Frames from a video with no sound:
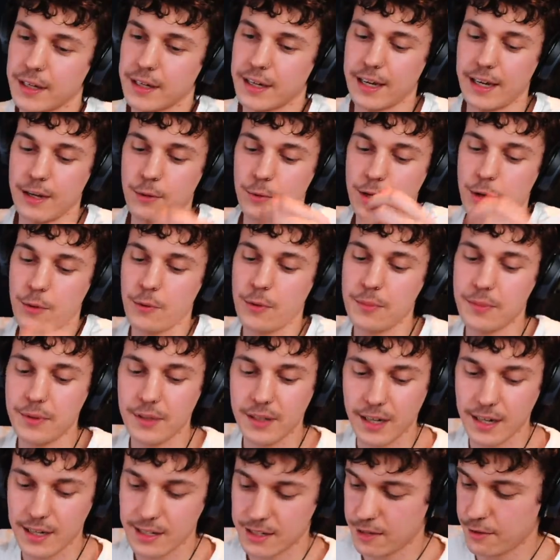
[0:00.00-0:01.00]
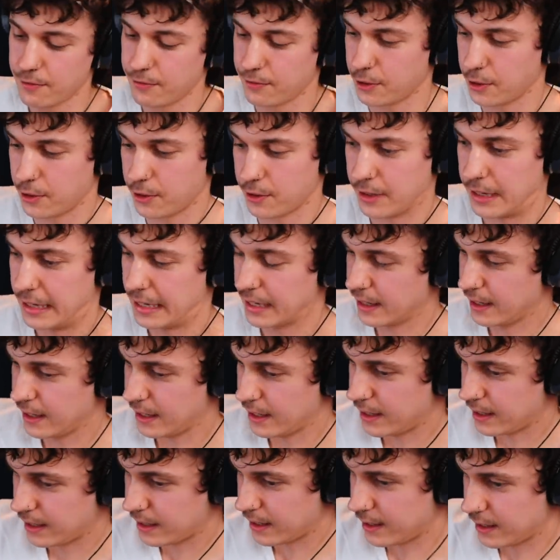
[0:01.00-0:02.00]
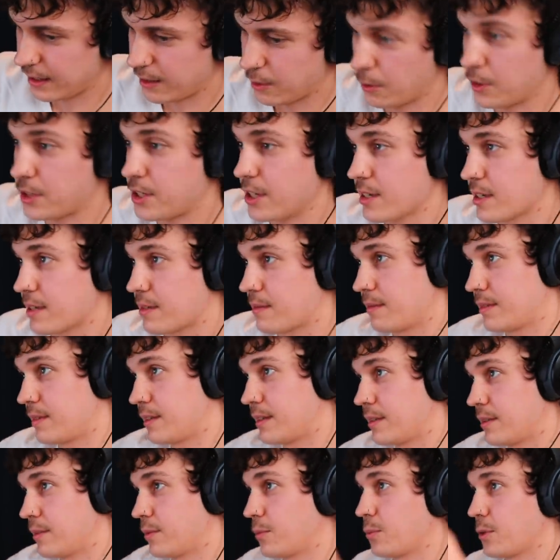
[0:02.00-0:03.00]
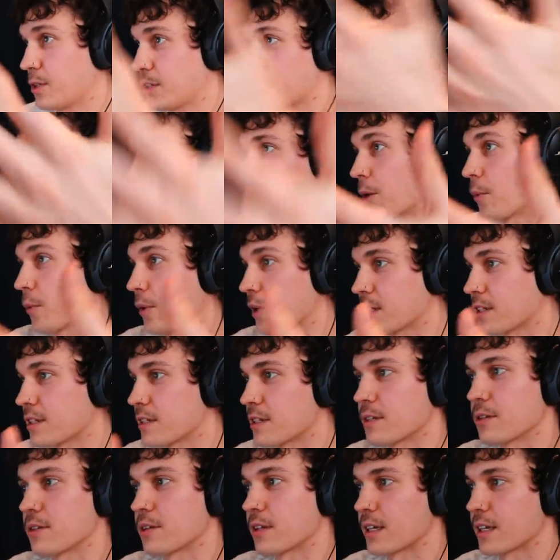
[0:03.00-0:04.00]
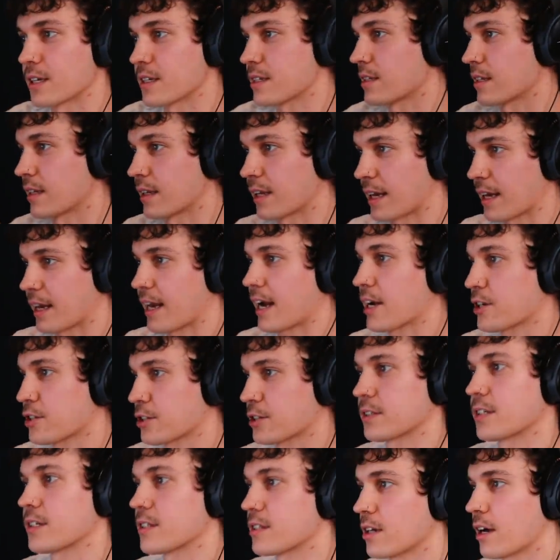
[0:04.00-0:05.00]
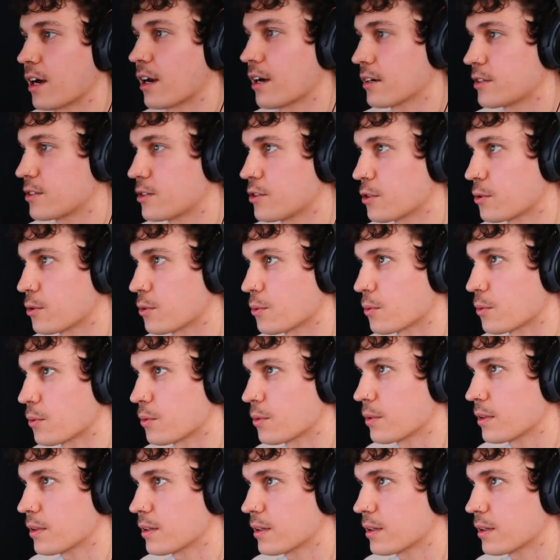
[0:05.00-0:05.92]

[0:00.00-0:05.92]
it would be nice if there, which is why I wanted to do this, to like actually talk to